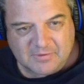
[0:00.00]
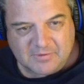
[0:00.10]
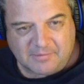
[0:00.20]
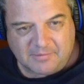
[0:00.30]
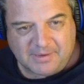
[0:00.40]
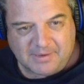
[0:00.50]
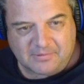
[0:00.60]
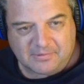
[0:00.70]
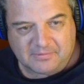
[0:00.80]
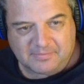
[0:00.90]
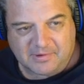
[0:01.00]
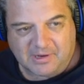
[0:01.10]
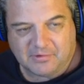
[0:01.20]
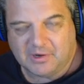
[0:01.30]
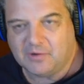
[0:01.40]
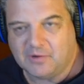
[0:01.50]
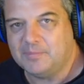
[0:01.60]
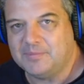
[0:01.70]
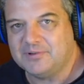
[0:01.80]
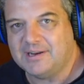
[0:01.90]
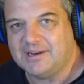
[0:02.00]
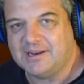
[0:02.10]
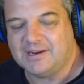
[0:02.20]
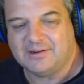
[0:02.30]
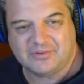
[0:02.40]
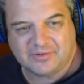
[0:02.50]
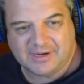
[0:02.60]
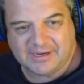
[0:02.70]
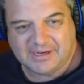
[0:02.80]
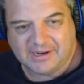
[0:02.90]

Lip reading: Like people like, you know, Women's Day and that in Australia,